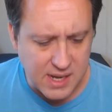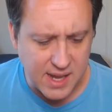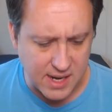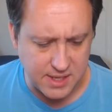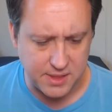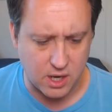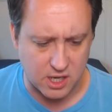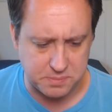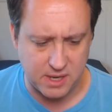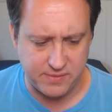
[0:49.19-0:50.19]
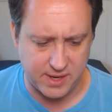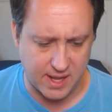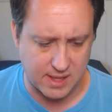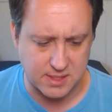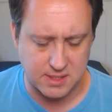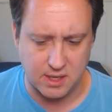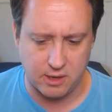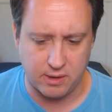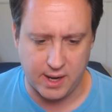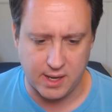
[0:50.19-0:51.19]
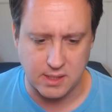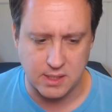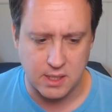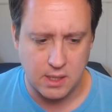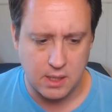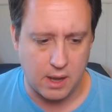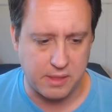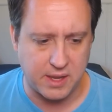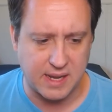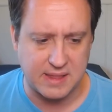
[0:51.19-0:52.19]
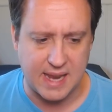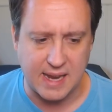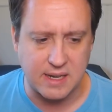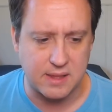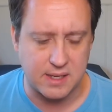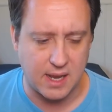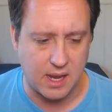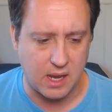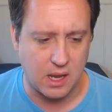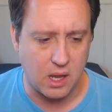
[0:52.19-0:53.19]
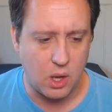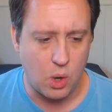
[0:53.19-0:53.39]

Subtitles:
We kind of did the cost benefit analysis there. And I think at the end of the day,